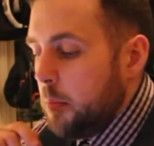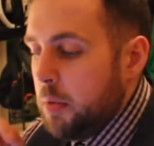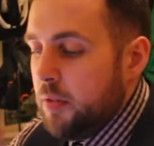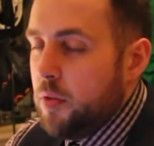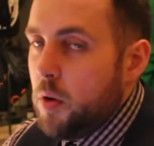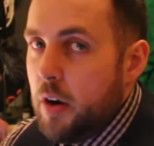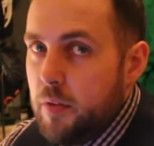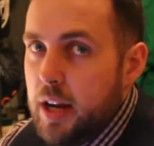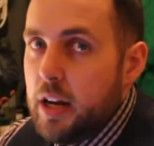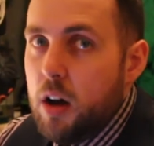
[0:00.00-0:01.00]
Before I
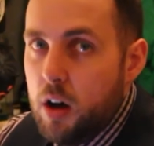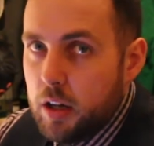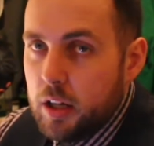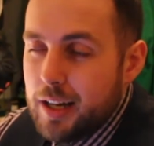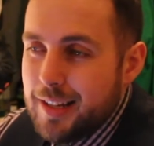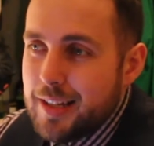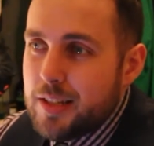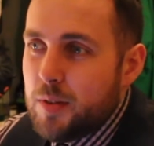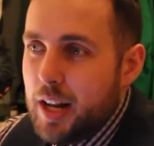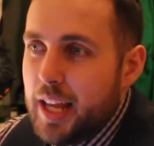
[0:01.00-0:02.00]
read on, guys,
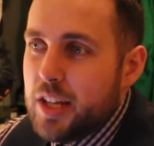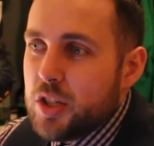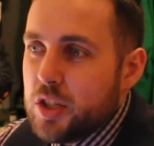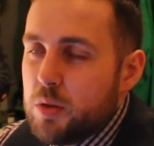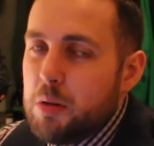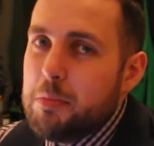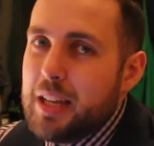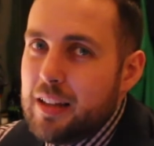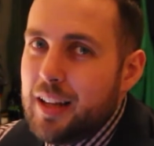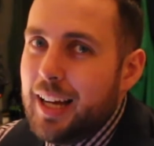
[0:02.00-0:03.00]
it's in relation to a
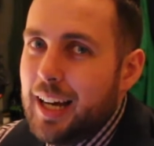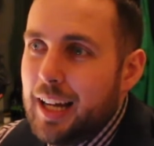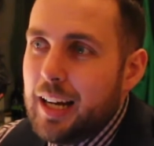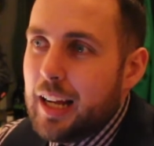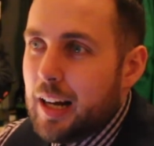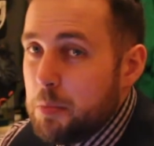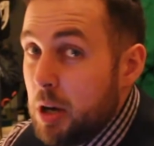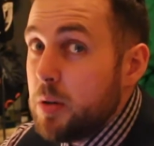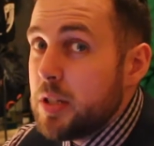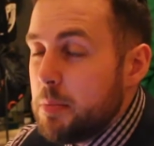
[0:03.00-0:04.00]
meal I had, and I'll
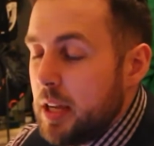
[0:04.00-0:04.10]
post a